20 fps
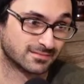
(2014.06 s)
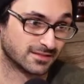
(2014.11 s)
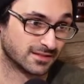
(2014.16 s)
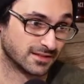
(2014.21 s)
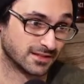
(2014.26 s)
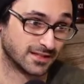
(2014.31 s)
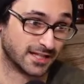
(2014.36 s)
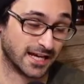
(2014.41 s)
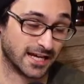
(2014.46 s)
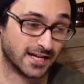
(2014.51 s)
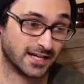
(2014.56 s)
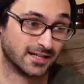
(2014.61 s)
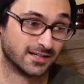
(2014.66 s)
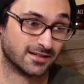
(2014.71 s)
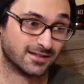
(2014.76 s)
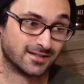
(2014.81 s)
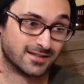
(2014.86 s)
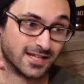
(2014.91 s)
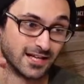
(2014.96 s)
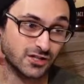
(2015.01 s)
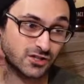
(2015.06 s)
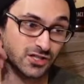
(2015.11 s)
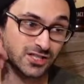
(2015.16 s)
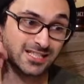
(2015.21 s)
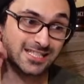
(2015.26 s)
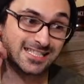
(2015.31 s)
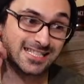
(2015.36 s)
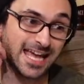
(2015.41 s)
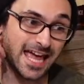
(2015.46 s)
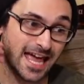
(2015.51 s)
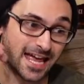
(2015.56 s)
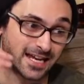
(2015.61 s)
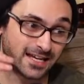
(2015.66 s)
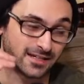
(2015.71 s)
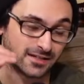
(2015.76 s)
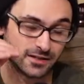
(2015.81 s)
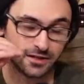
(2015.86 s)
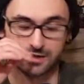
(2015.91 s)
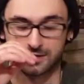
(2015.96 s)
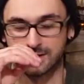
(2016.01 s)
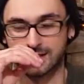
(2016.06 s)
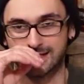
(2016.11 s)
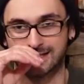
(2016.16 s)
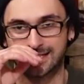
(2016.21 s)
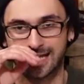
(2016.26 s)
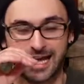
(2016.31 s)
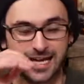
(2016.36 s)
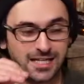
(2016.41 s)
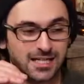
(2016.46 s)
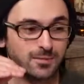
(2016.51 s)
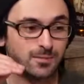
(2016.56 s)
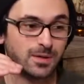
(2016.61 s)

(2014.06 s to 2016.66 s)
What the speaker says: They tend to